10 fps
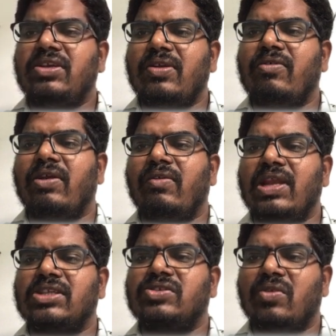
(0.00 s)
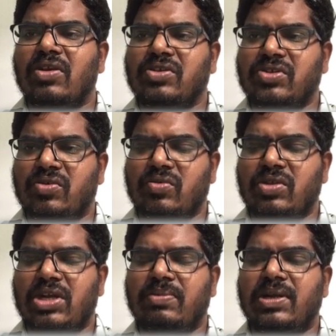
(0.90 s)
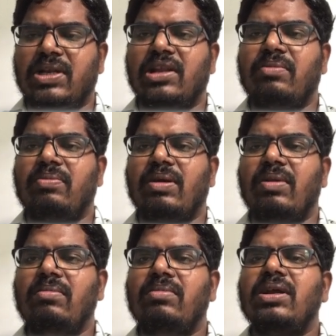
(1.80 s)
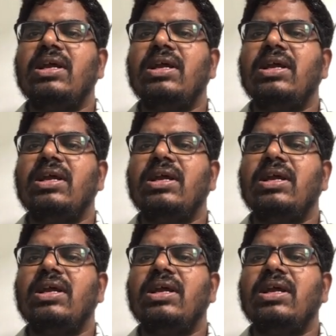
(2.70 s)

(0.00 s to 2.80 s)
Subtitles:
You have given a solution to that particular problem,